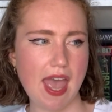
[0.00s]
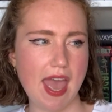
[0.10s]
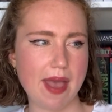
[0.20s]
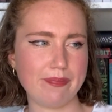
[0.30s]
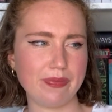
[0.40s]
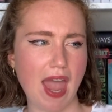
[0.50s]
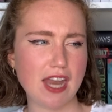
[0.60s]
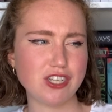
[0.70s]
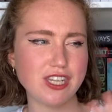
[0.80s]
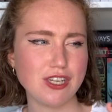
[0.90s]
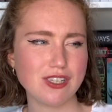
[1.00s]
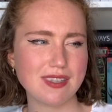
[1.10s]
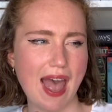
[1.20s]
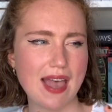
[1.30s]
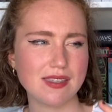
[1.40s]
Um, and she just
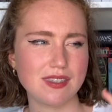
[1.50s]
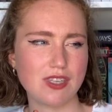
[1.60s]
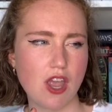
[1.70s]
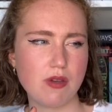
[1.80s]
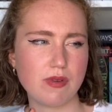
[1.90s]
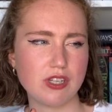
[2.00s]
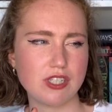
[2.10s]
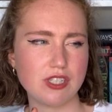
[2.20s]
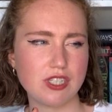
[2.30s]
has so much.